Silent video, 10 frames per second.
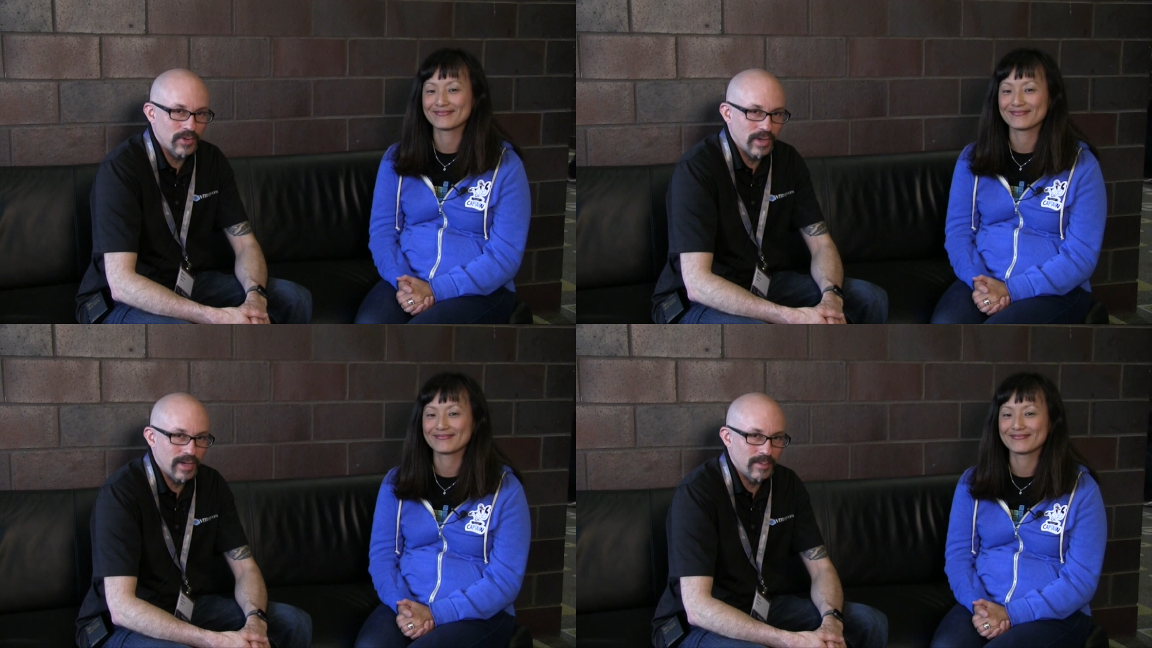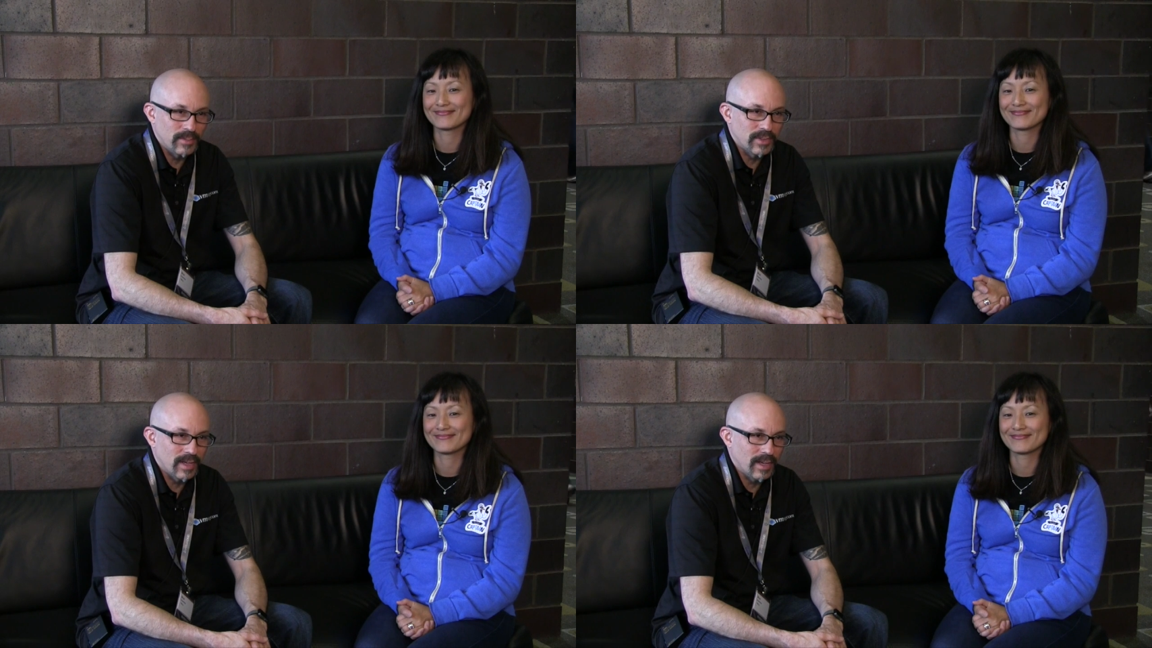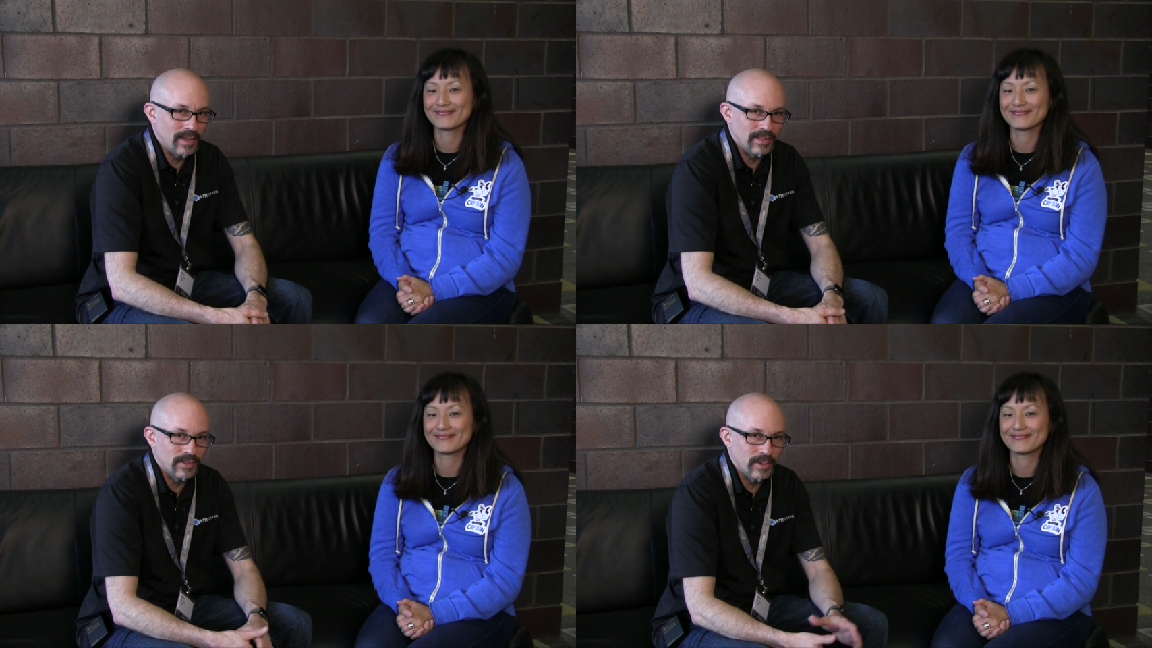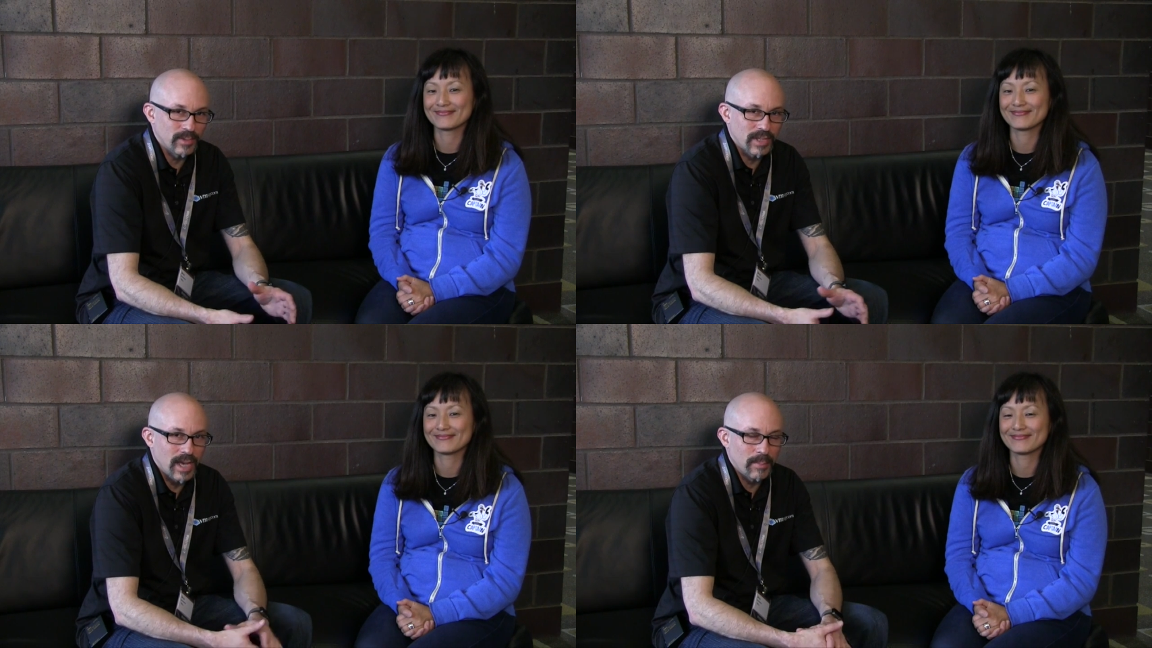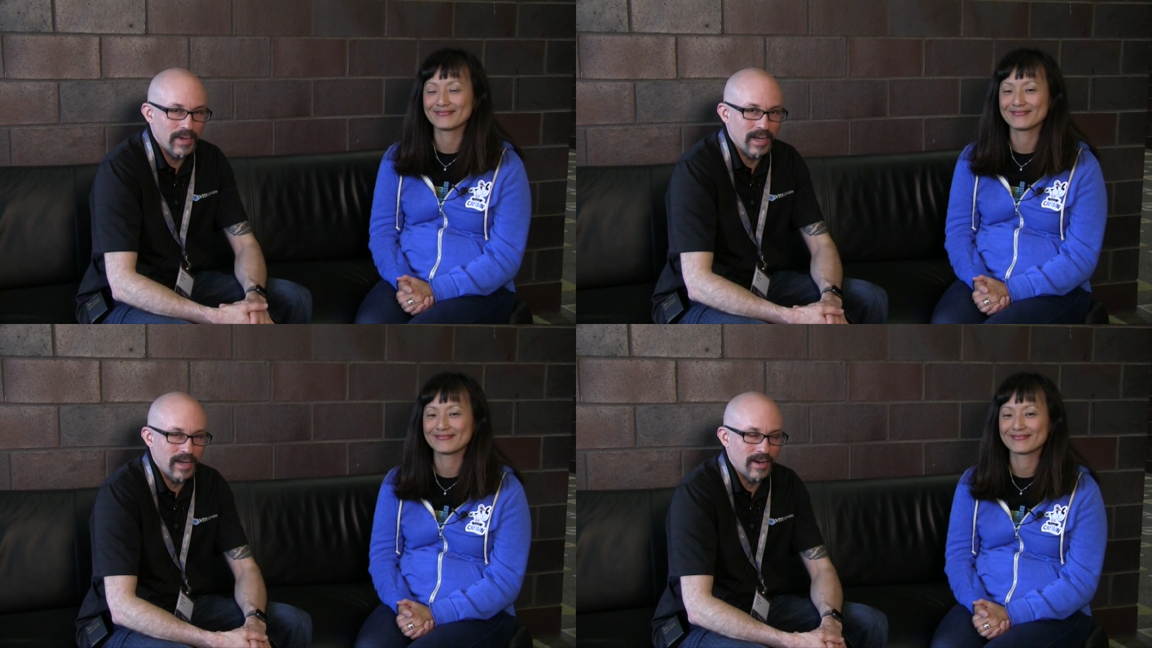Speaker 1: streams and see what's
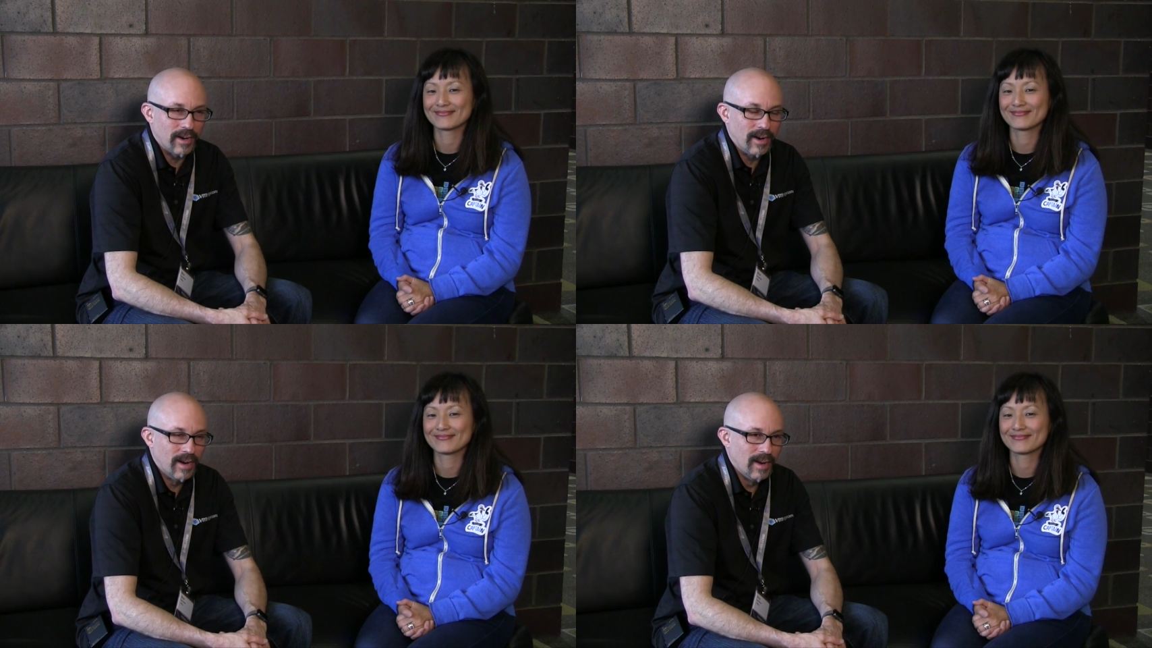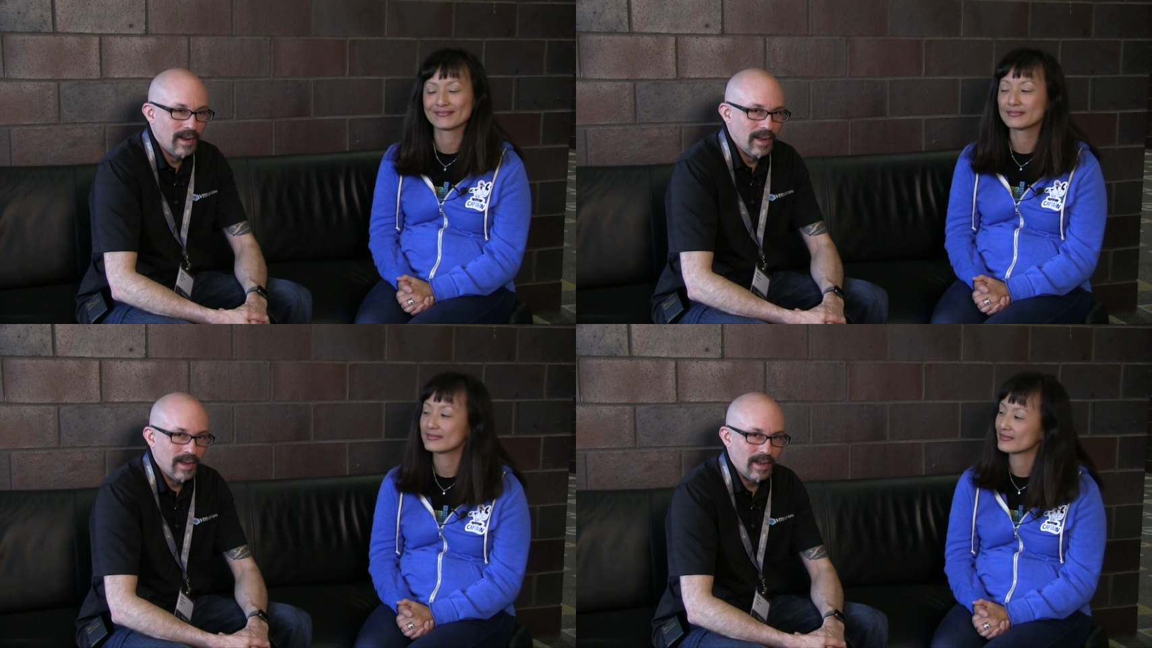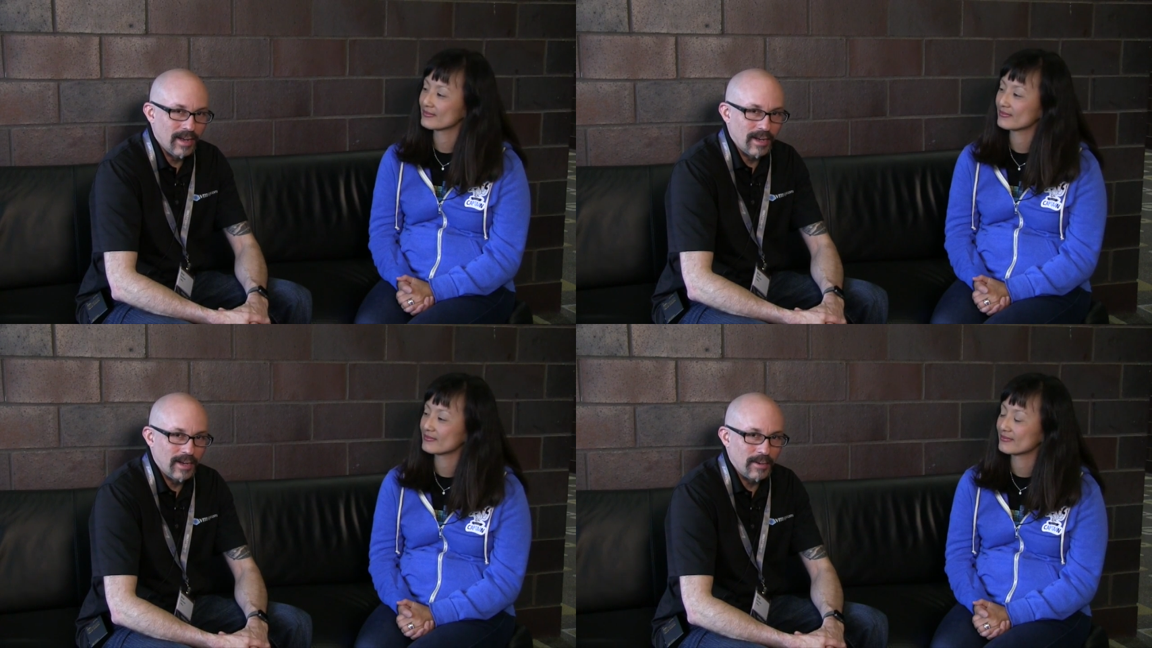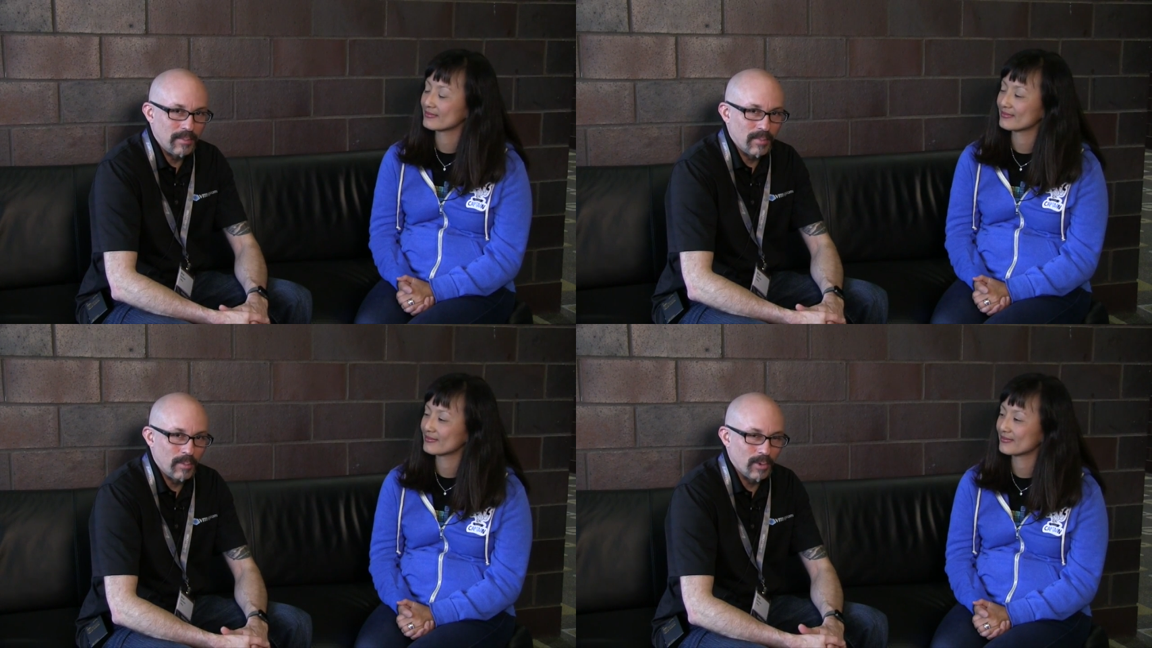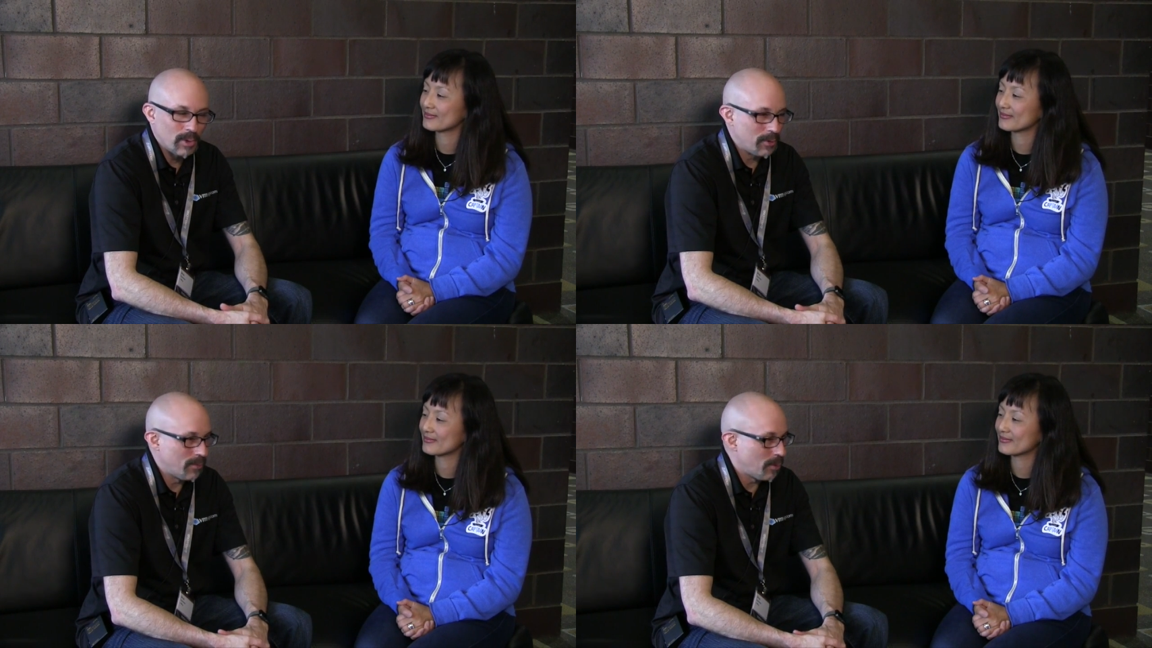happening here. Um, but we're
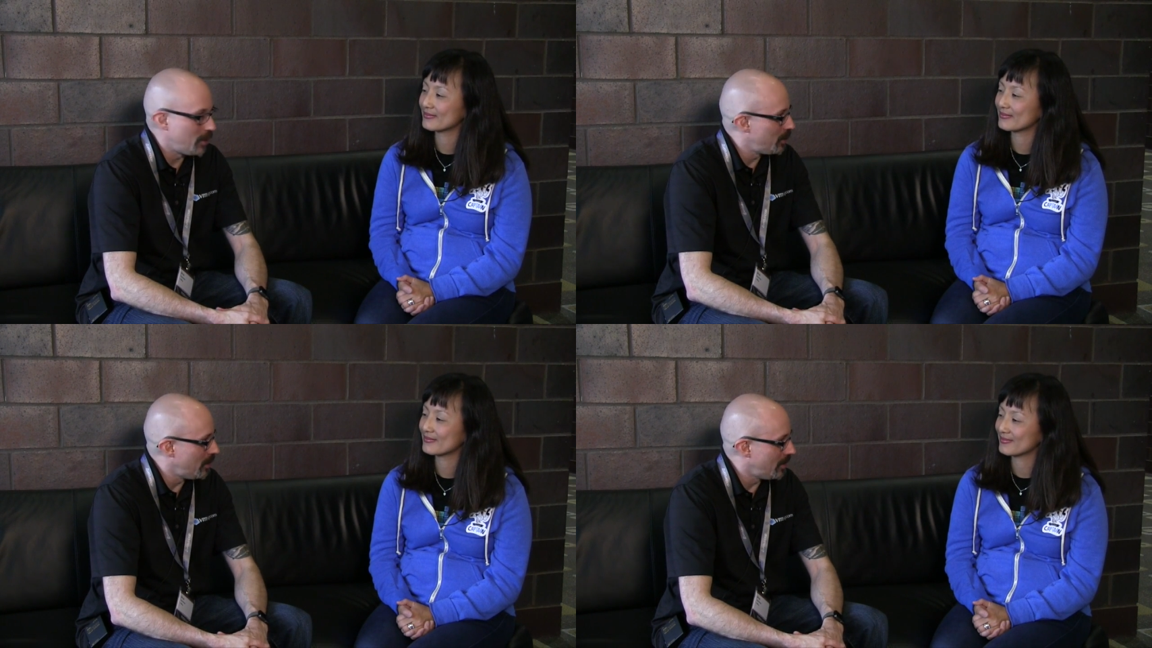looking forward to